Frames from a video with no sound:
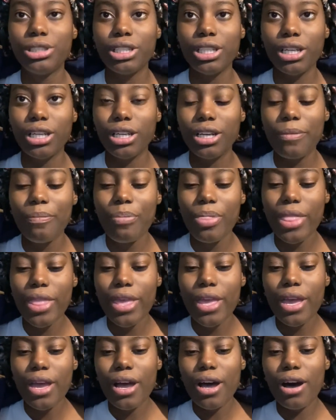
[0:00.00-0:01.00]
to
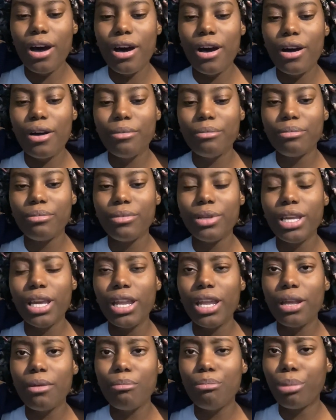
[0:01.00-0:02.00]

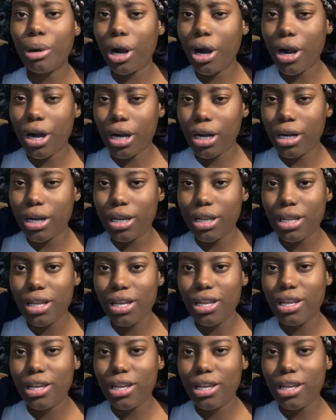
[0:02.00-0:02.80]
getting burned.